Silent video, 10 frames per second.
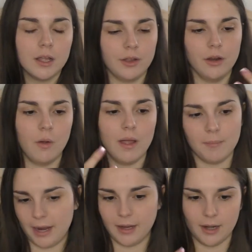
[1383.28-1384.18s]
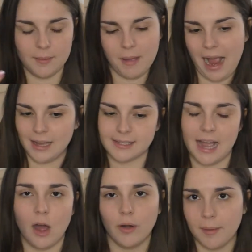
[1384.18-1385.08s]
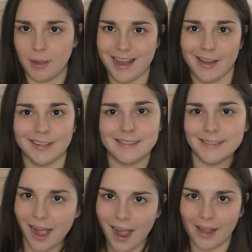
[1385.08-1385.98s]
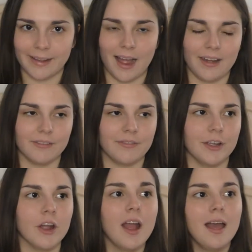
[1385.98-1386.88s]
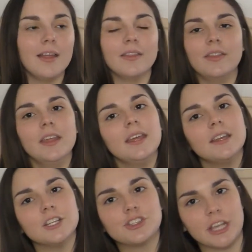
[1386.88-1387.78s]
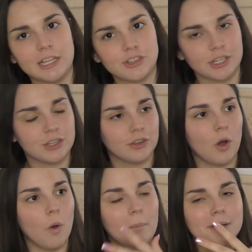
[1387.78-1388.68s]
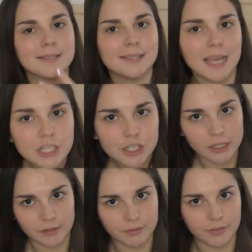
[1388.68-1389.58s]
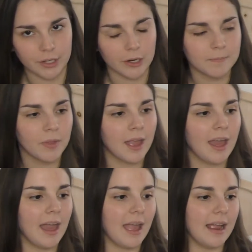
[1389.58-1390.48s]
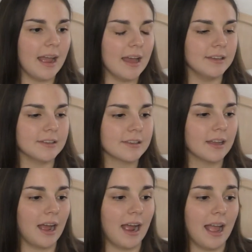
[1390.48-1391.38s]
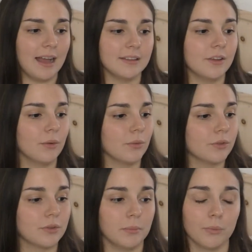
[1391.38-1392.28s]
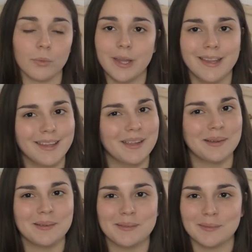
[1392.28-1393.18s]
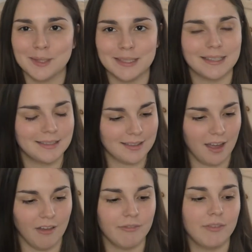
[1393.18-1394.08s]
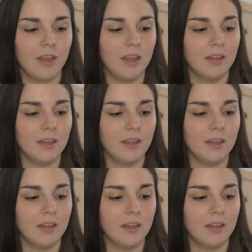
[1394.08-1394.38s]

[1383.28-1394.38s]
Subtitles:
am I gonna pass out? Am I gonna die kind of fear. Then it changed into the whole possession fear. And I had some really, really tough